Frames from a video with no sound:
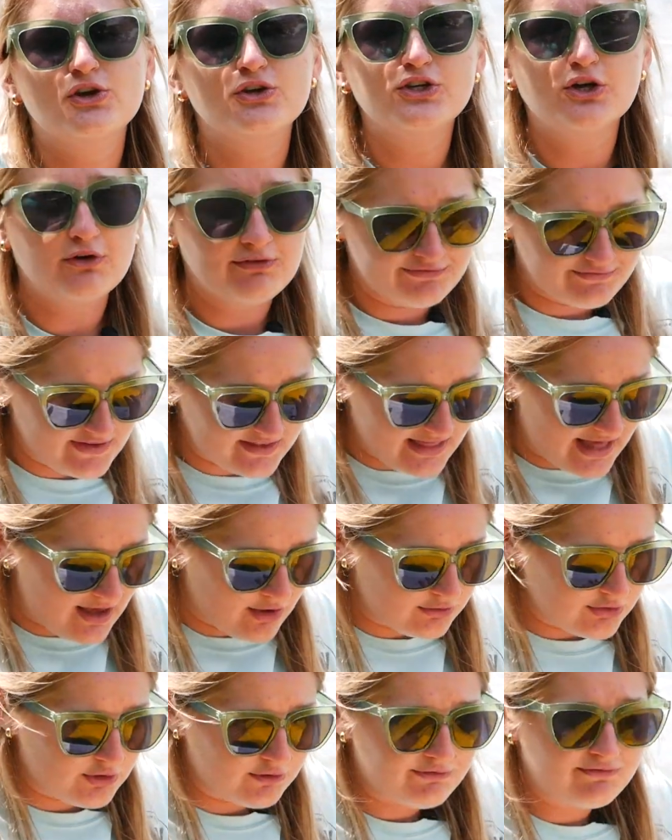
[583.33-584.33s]
So you'll
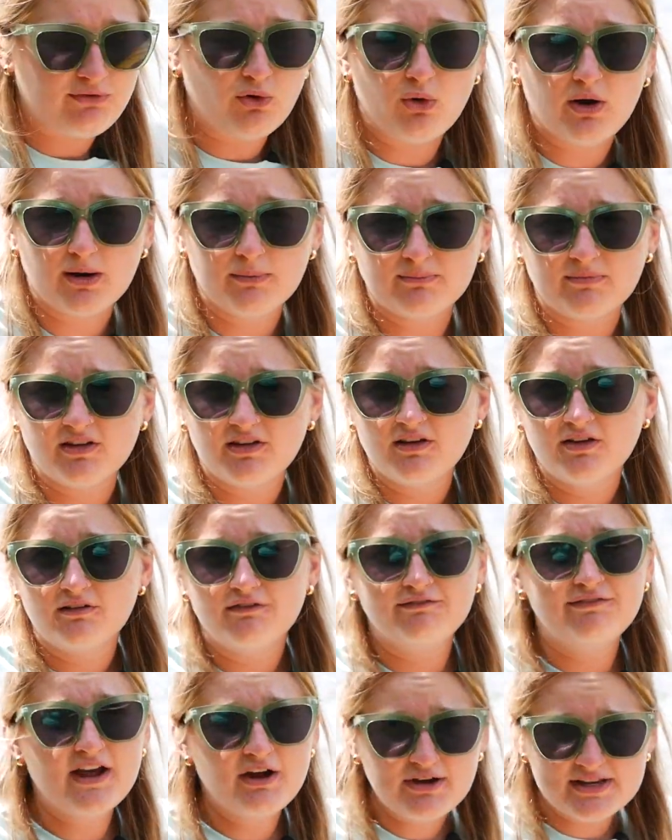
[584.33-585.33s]
fill out your form
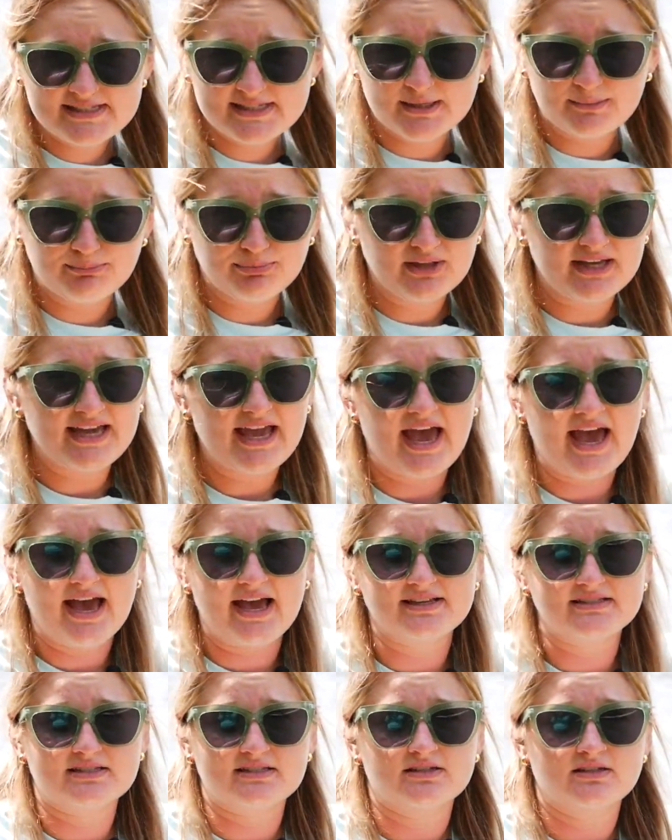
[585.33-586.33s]
very simply
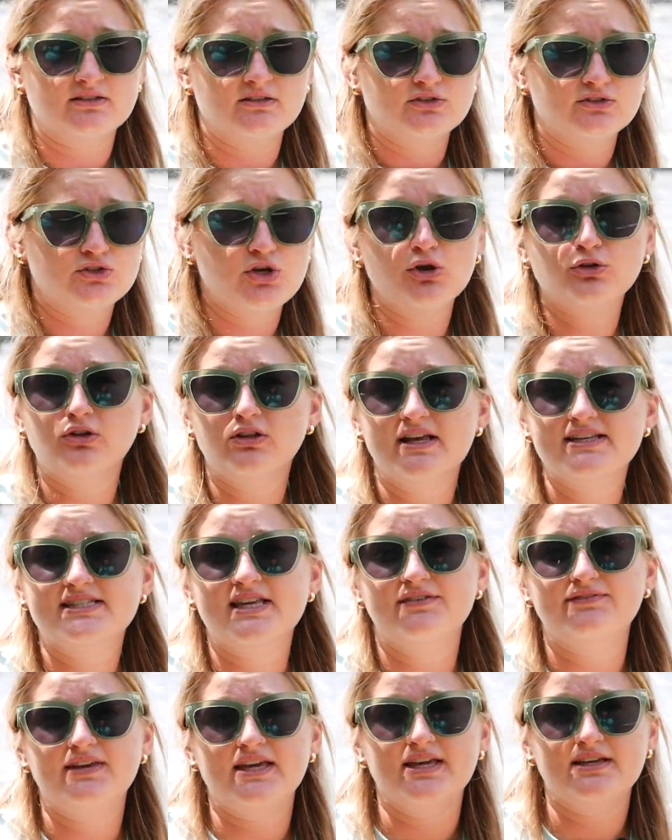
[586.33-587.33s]
as total
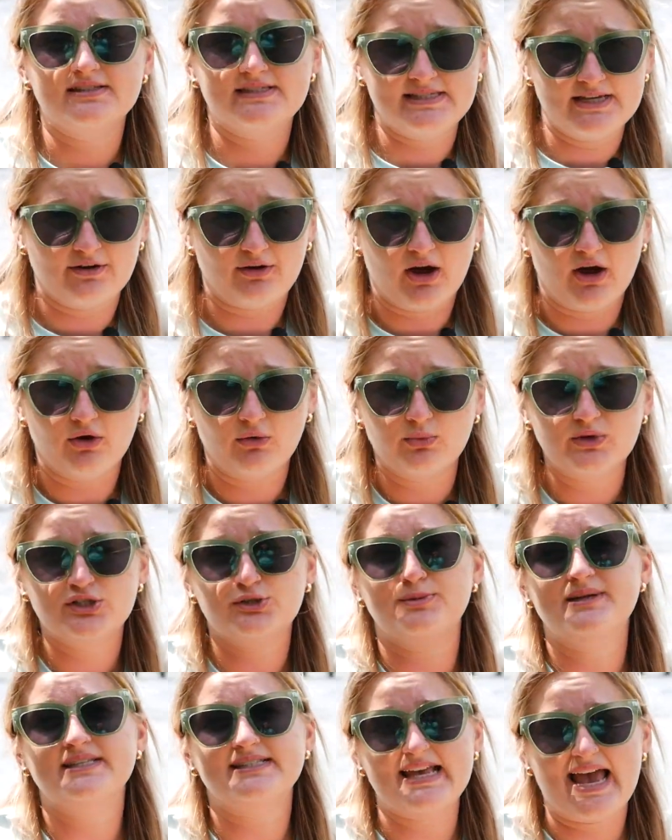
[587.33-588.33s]
SAV 0,
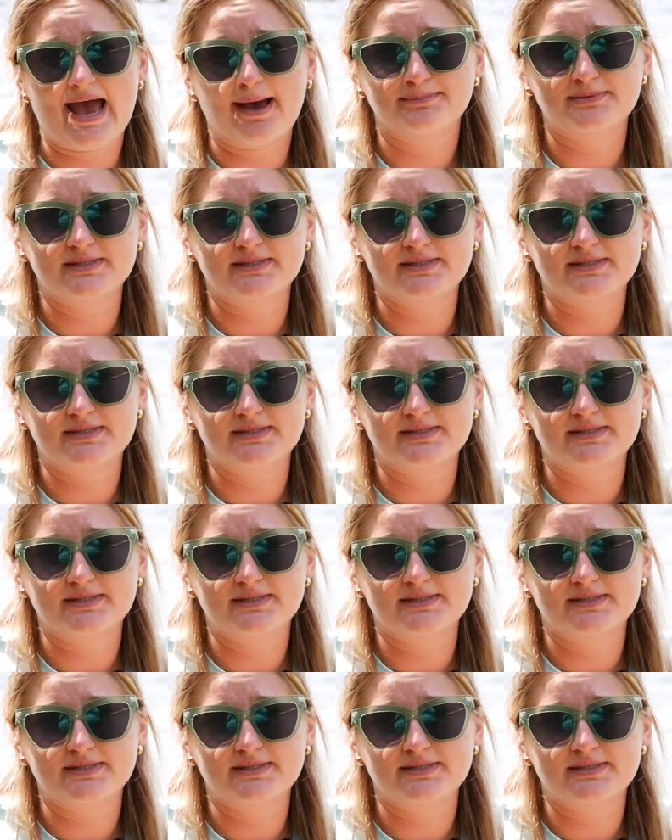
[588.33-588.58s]
which means